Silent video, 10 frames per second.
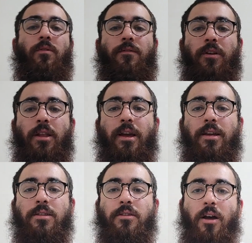it will feel
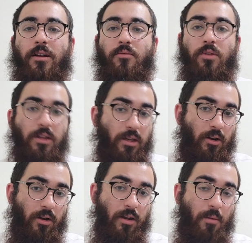like is not really in
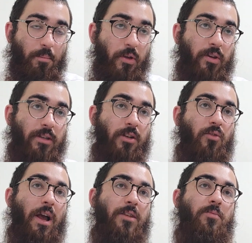our ability to
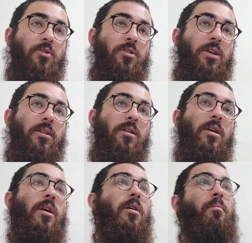grasp just yet
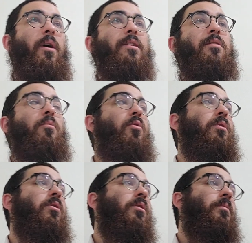but the more
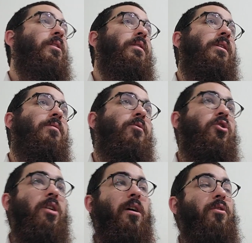we learn about the days of
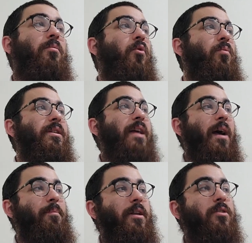Mashiach the more we
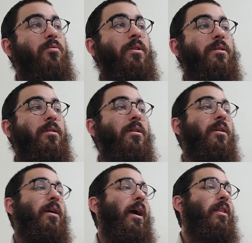tap into it
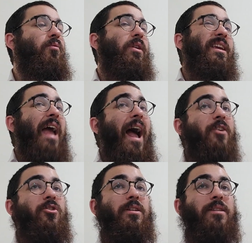and we
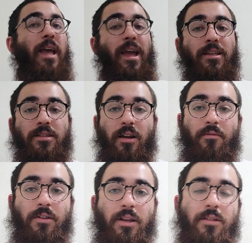actually taste
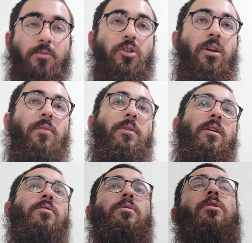of the days of Mashiach
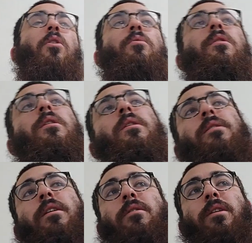because we know
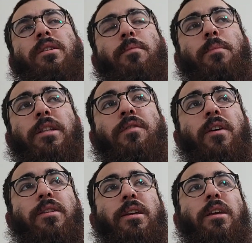that it's a
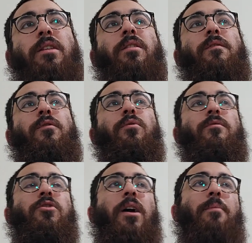mitzvah to eat the food
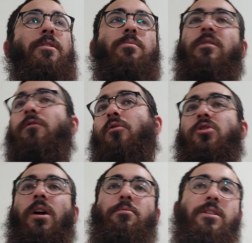of Shabbos before
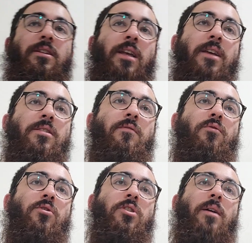Shabbos, to taste the
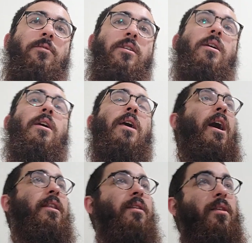food of Shabbos.
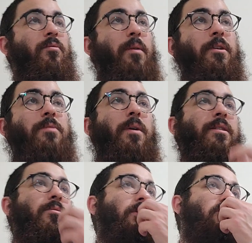And, and the Rebbe
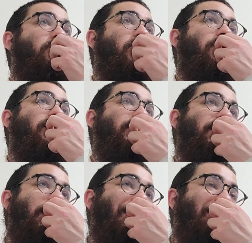explains that when you learn
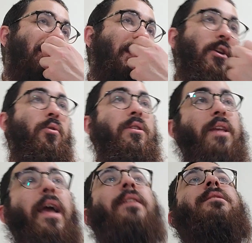Chassidus, you are
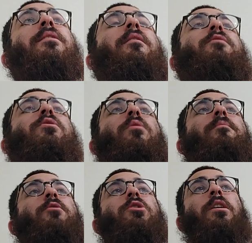tasting of the
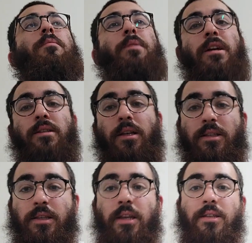Torah of Mashiach because
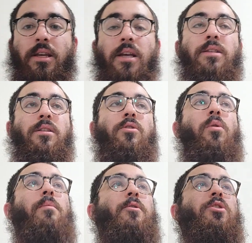Chassidus is the
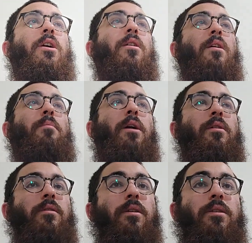Torah of Mashiach,
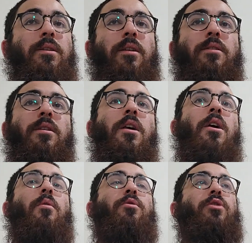Kabbalah and Chassidus,
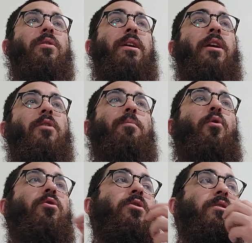which are the inner
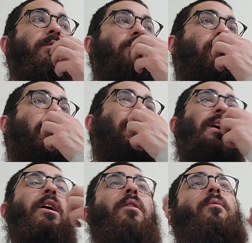portions of Torah,
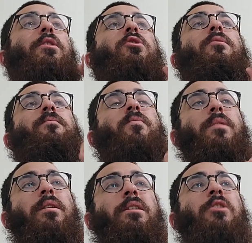which
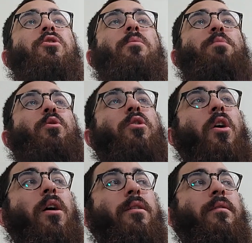teach you about
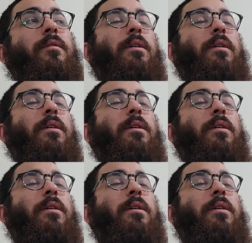God.